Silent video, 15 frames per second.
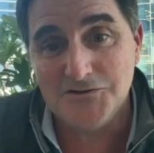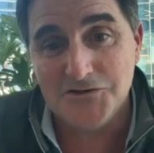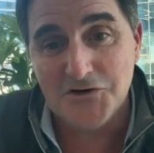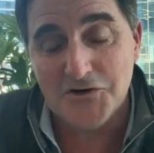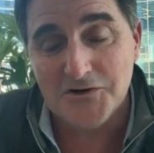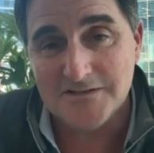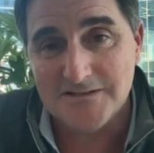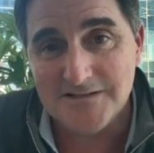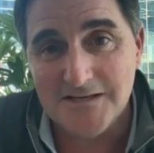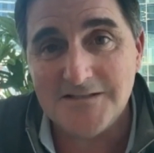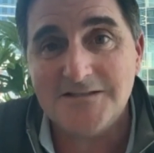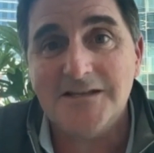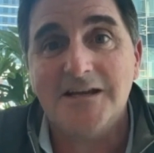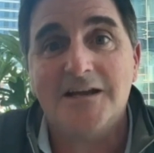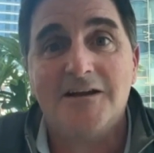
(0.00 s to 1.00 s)
your
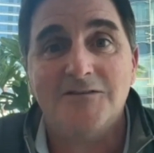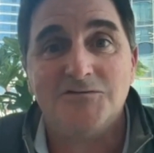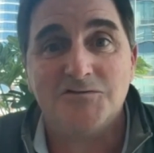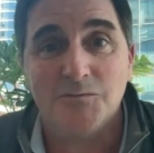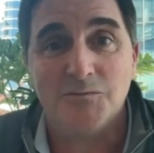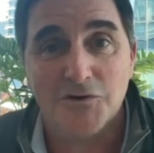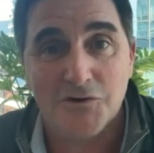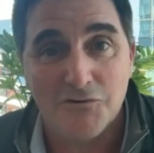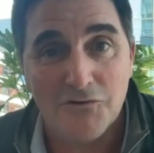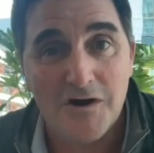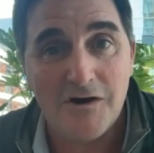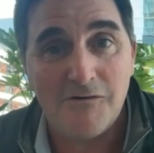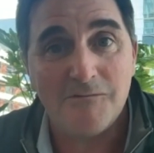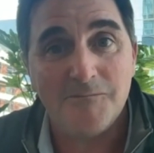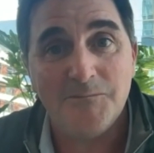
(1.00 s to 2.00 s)
existing customer
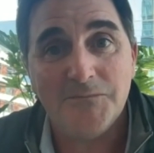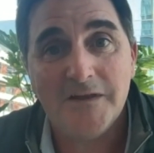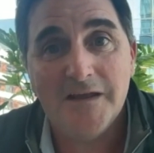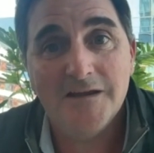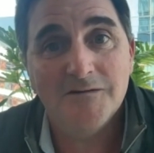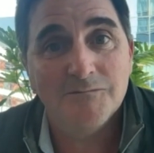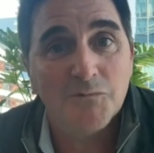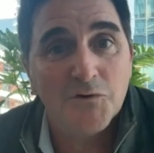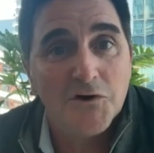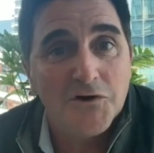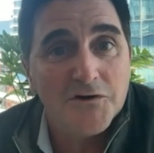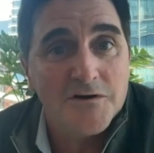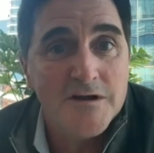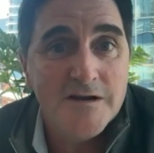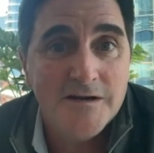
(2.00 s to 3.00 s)
grow? And we're